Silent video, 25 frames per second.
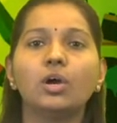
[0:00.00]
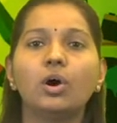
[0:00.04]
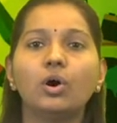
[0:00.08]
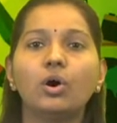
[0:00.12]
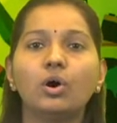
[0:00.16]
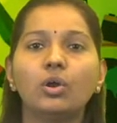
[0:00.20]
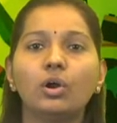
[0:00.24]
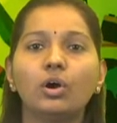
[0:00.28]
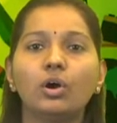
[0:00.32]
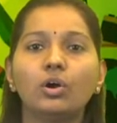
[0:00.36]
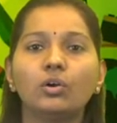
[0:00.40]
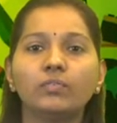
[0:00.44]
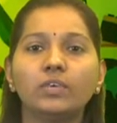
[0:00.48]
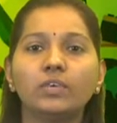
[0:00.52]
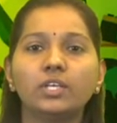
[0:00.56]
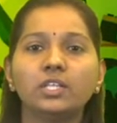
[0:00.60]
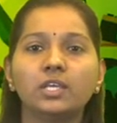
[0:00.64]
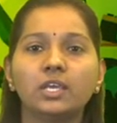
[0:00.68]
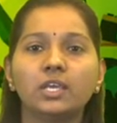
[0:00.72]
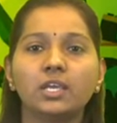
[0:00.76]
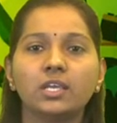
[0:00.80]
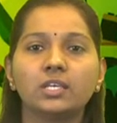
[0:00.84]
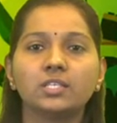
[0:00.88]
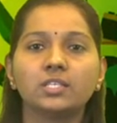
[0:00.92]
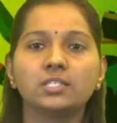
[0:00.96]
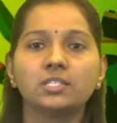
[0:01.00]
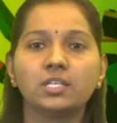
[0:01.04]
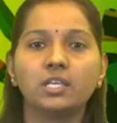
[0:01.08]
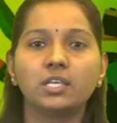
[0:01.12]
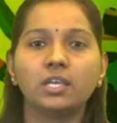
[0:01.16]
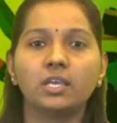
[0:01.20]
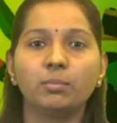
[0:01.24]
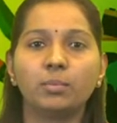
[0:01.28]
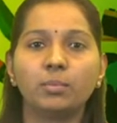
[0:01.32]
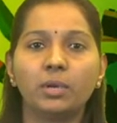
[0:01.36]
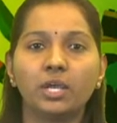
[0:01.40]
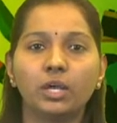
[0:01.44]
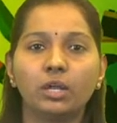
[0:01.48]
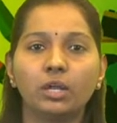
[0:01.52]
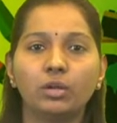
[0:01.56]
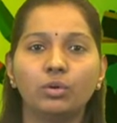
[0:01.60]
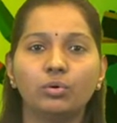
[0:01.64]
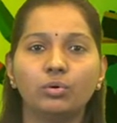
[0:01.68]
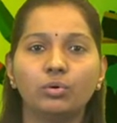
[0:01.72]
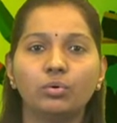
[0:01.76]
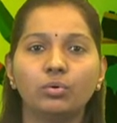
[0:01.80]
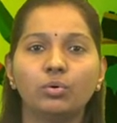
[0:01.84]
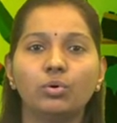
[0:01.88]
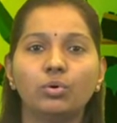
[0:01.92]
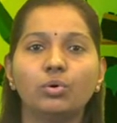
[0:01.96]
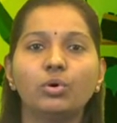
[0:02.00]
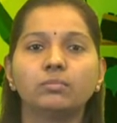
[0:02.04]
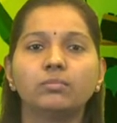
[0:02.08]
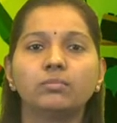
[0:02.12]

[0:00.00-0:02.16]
along with KSTA Bengaluru.